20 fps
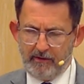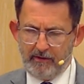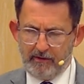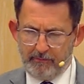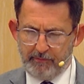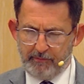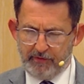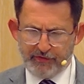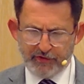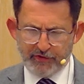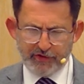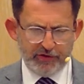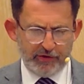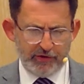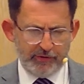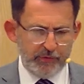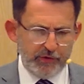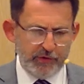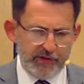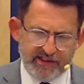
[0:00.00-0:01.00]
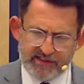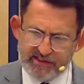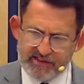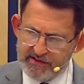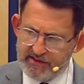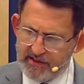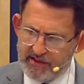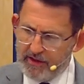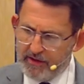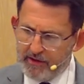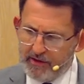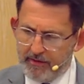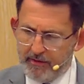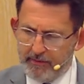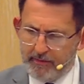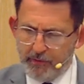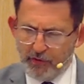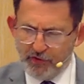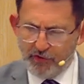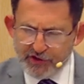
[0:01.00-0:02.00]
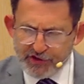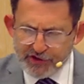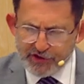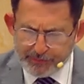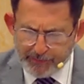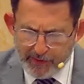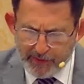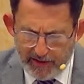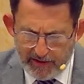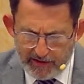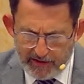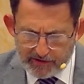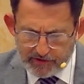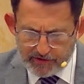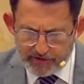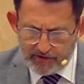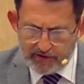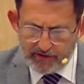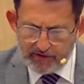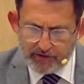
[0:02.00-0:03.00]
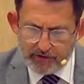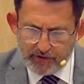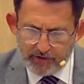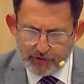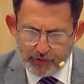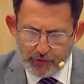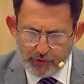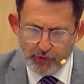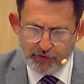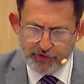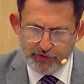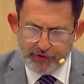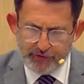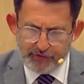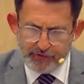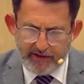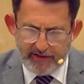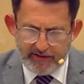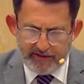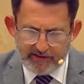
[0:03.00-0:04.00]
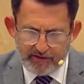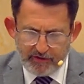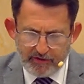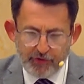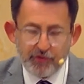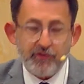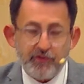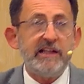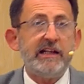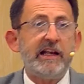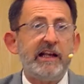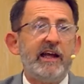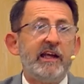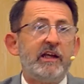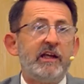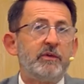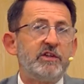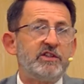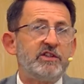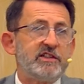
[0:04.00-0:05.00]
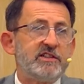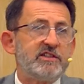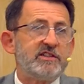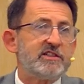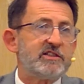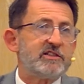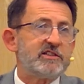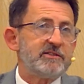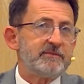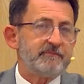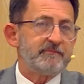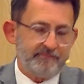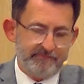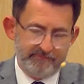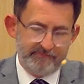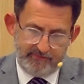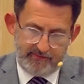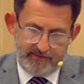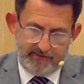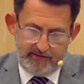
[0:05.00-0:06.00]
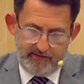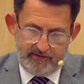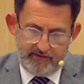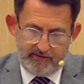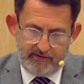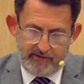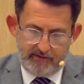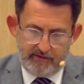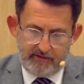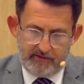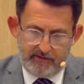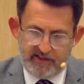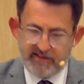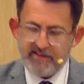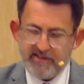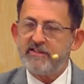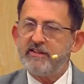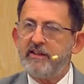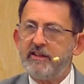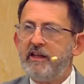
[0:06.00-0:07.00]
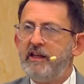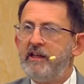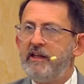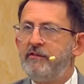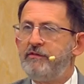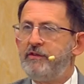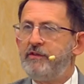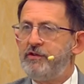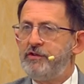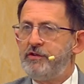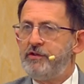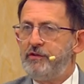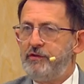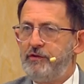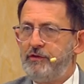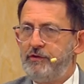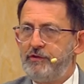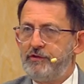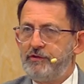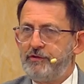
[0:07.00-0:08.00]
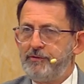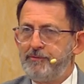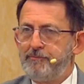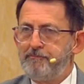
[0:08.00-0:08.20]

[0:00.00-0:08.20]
But for some reason, Pontius Pilate chose to write in three languages This is the King of the Jews.